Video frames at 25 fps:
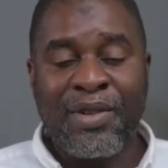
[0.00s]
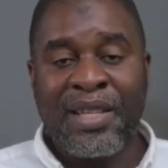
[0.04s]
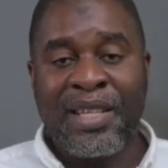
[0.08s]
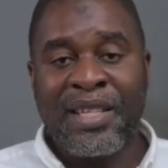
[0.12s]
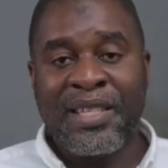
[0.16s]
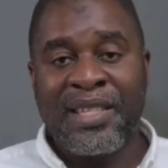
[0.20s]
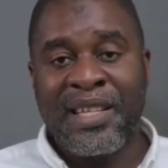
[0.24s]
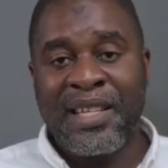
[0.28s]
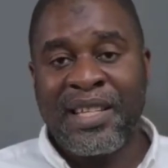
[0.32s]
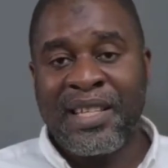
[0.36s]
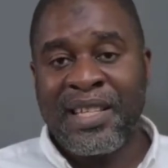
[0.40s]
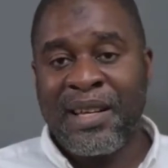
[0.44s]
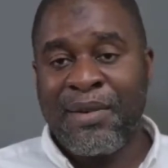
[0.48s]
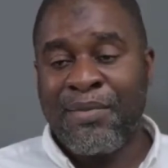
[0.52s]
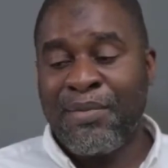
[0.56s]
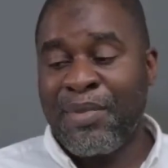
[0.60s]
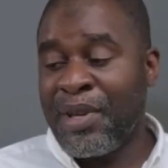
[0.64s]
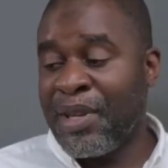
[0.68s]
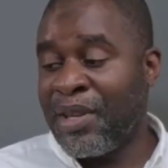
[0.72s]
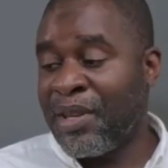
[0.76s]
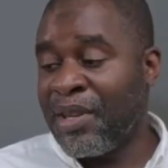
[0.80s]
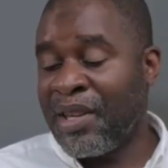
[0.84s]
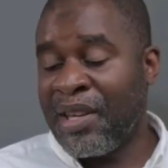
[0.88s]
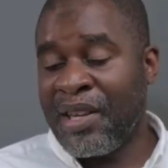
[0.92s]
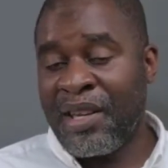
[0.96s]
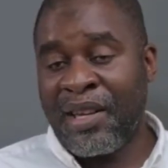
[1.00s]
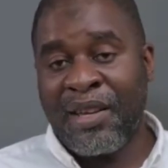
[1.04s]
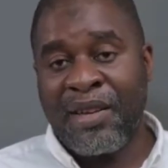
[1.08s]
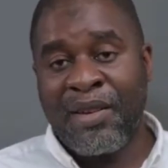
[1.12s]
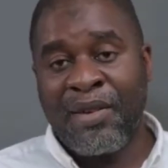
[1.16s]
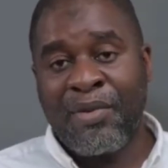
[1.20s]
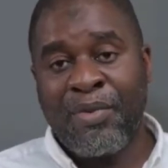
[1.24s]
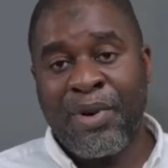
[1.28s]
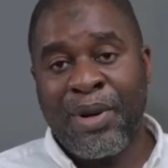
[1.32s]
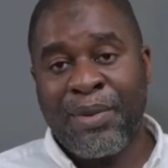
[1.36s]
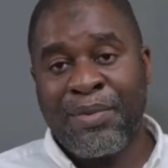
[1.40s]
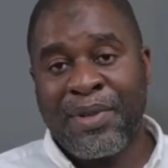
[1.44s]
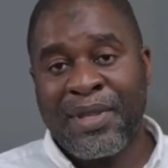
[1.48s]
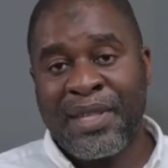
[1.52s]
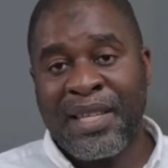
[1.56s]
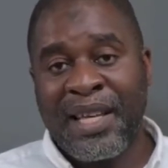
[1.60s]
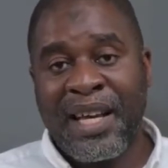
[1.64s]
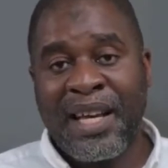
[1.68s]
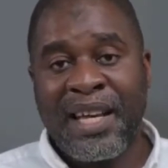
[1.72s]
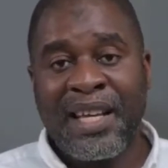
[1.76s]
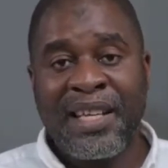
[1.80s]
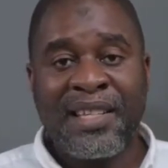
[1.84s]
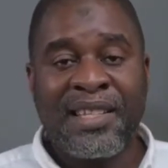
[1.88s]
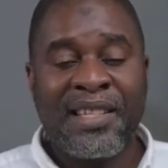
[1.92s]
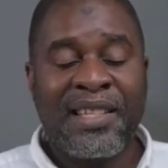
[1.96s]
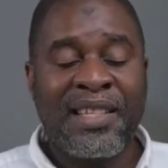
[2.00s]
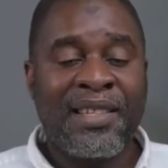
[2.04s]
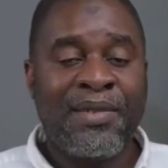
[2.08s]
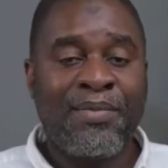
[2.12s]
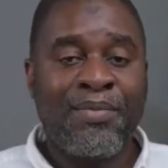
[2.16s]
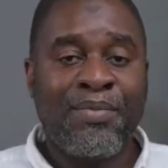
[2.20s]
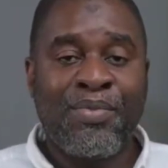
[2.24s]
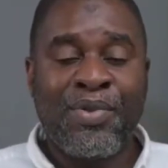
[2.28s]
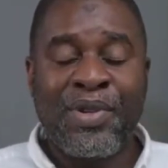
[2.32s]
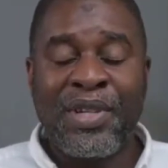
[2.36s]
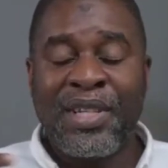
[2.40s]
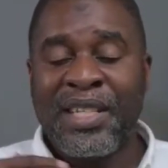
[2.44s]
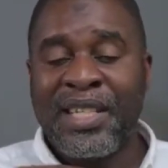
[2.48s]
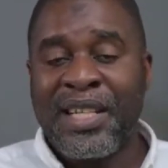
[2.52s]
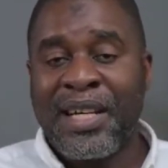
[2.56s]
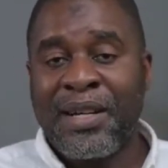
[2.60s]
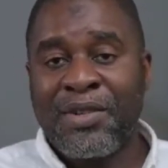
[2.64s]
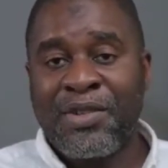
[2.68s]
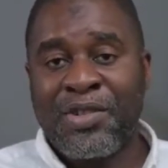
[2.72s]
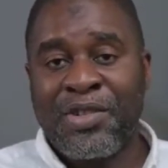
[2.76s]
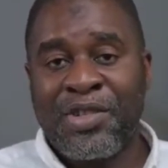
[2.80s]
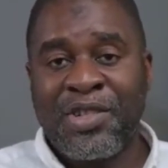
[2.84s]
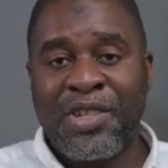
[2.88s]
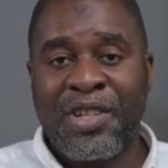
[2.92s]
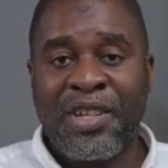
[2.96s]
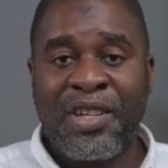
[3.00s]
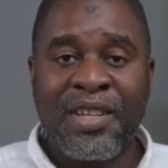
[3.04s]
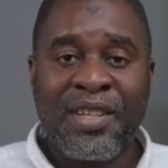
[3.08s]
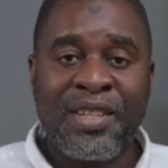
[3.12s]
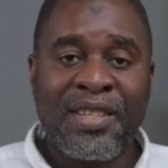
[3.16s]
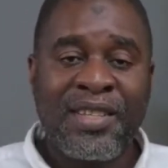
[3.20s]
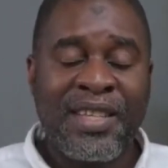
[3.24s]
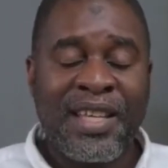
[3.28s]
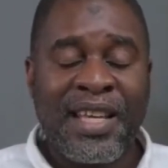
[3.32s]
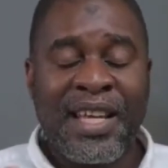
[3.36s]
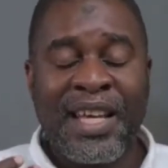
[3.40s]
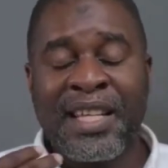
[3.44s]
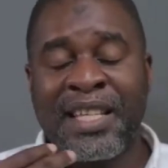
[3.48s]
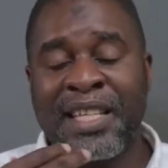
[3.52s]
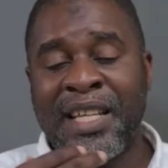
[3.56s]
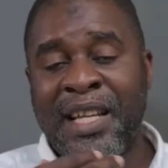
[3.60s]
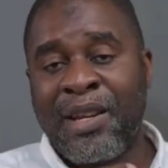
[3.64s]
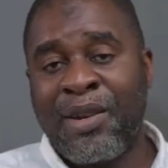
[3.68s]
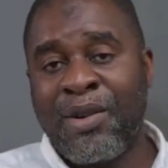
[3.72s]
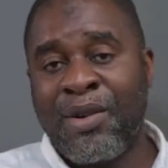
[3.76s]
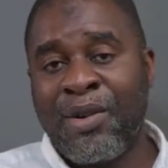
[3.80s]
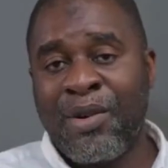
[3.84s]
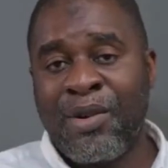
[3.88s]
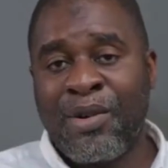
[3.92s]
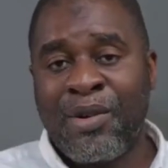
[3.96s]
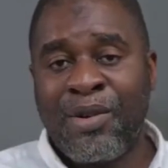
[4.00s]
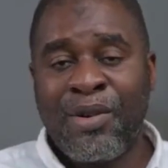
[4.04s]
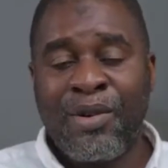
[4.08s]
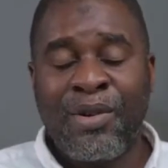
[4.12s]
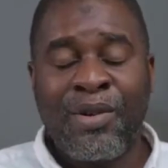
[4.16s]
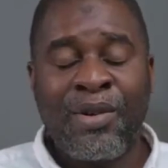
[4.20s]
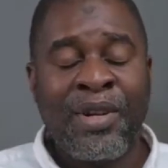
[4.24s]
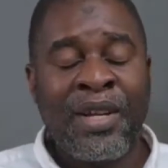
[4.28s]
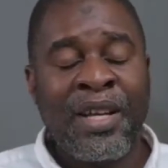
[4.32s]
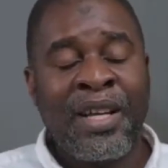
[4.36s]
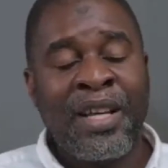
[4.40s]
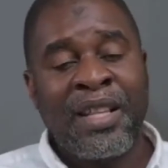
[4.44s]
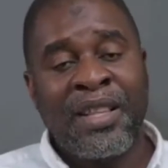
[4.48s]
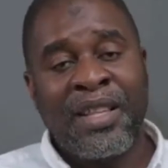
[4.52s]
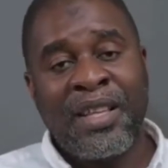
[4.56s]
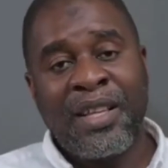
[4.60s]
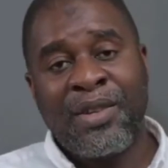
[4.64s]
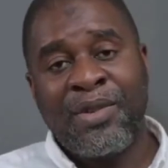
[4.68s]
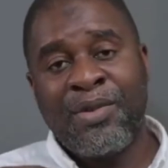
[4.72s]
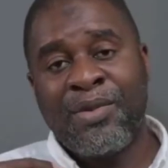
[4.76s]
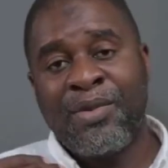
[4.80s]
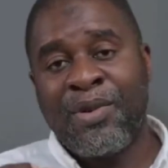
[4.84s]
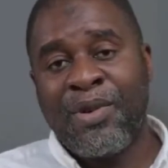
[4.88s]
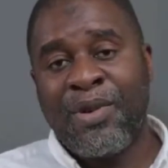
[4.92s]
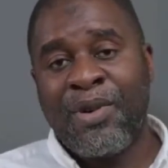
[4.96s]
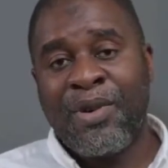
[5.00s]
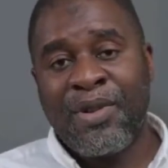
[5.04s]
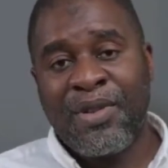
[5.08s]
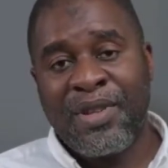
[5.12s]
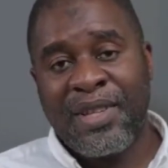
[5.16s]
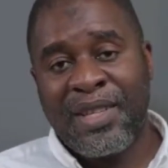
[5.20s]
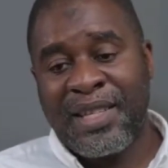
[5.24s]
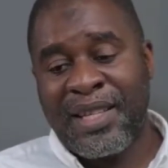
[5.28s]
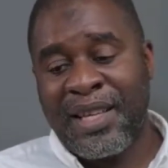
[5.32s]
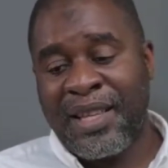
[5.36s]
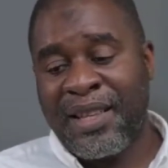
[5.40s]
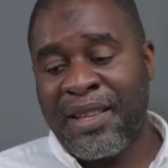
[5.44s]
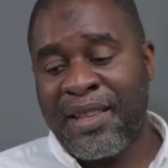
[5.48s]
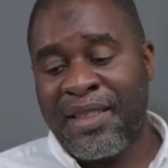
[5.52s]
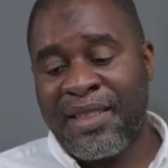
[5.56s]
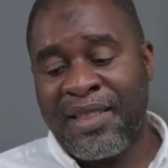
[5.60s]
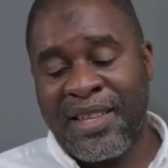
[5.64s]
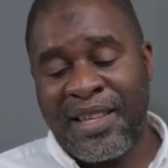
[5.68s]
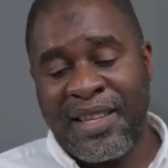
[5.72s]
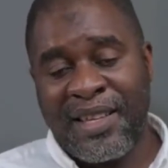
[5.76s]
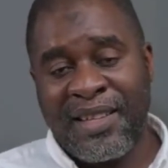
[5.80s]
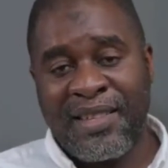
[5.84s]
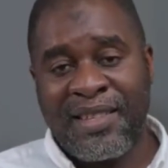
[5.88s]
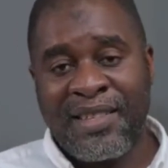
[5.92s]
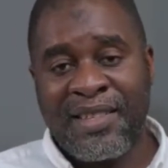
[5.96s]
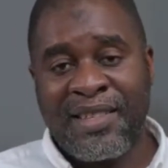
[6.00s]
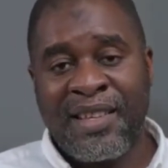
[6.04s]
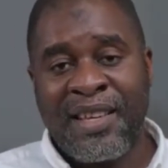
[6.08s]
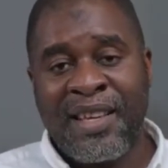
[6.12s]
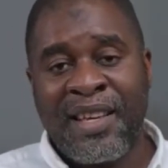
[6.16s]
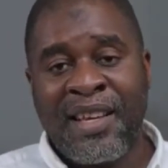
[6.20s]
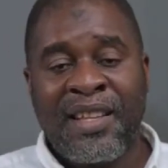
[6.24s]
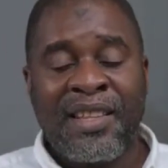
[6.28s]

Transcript: They set up a website, they print out shirts, they get a logo, they do all these other things.